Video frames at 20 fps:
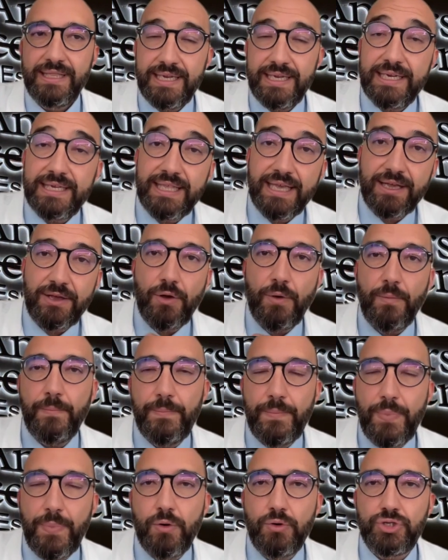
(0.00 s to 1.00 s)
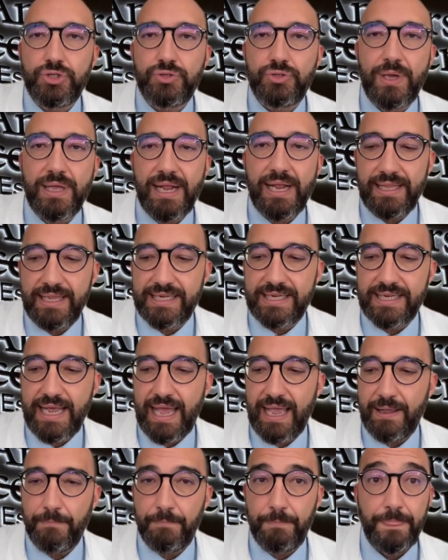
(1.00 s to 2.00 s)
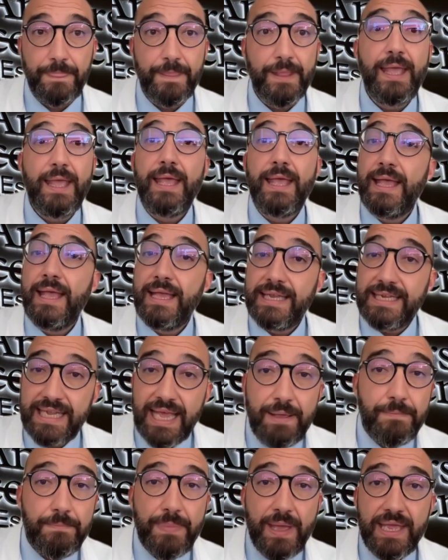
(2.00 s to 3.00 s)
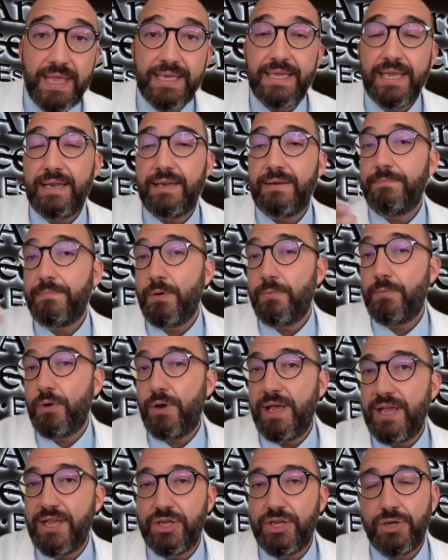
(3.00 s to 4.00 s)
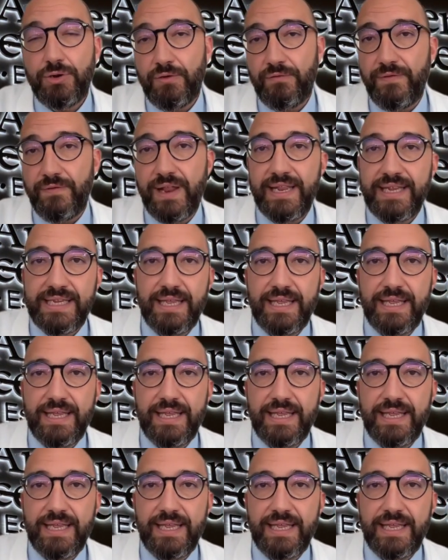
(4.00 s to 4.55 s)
This is the COMPOSE trial design. Same patient population or very